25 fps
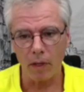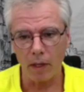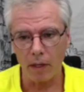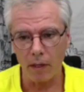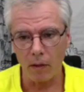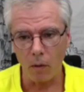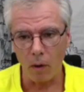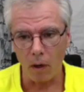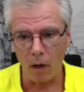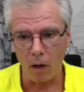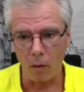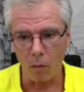
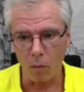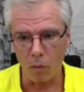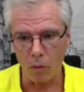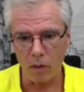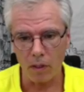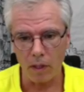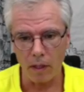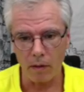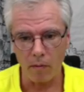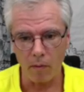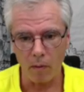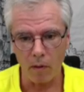not
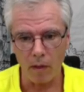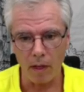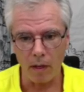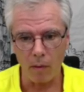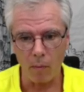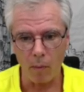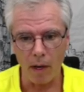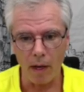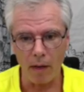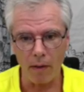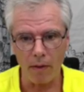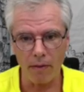holes,
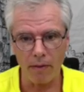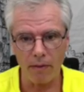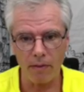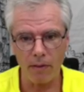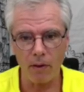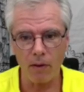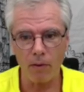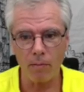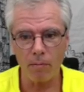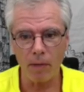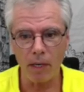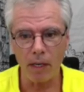they're where
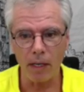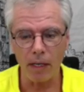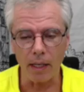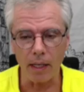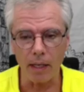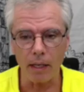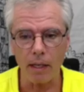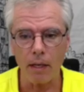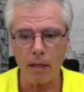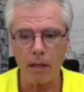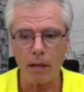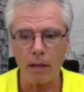
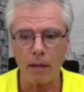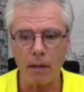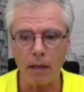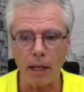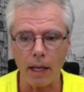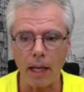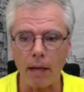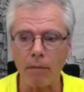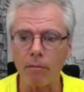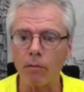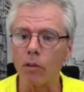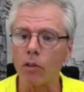thermally
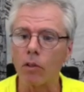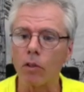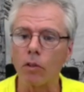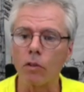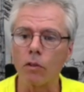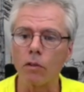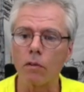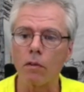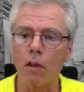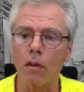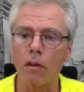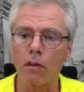they haven't
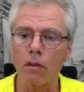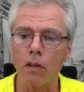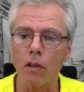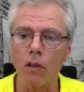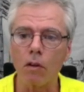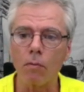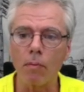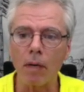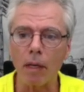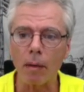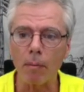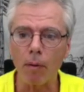used
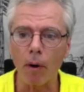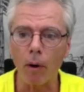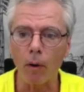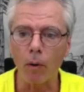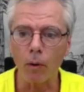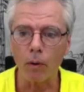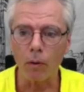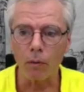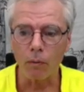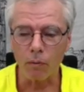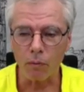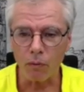thermally
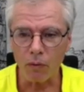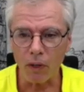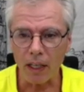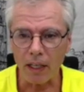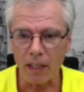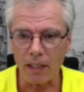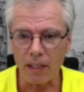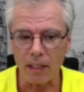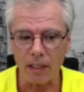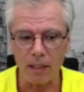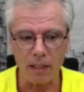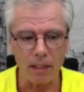broken
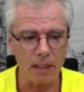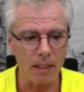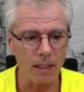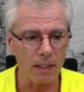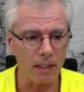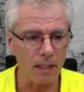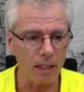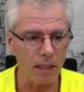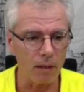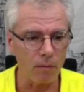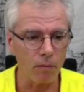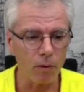fixings
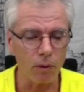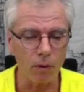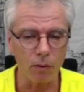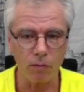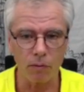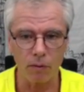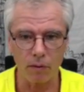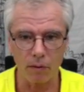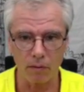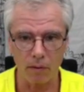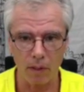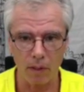in their
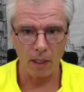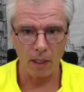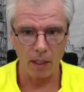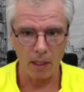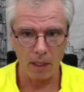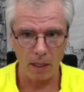roof, and